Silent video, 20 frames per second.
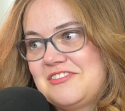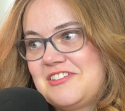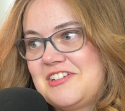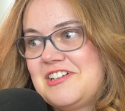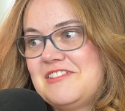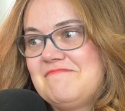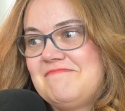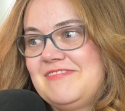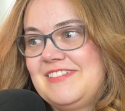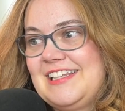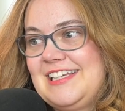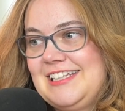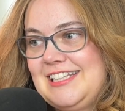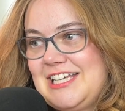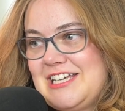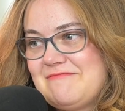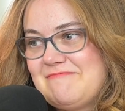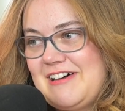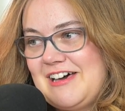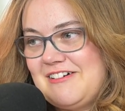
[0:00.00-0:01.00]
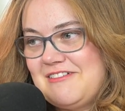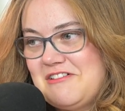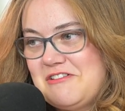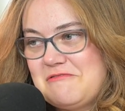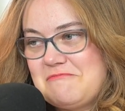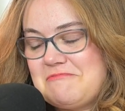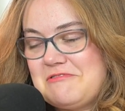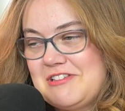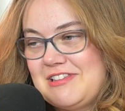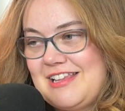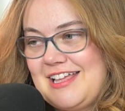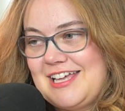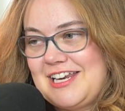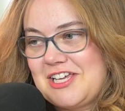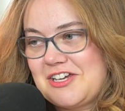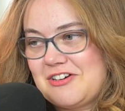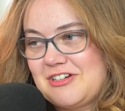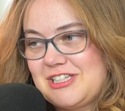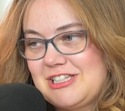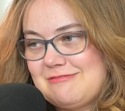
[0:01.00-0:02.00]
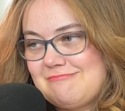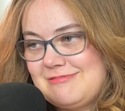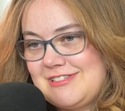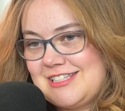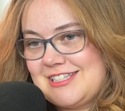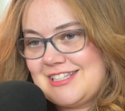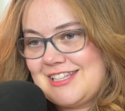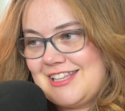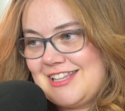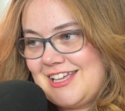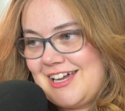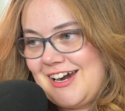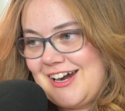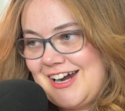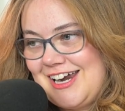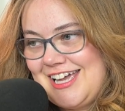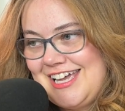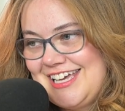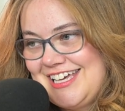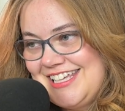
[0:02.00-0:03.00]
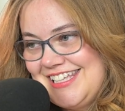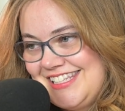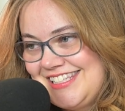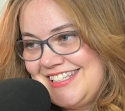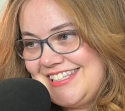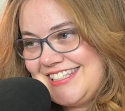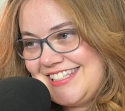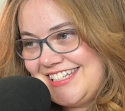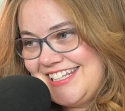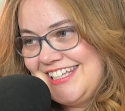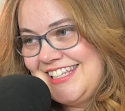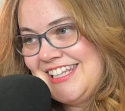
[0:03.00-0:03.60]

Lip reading: completely about Opal lining her lips is hilarious.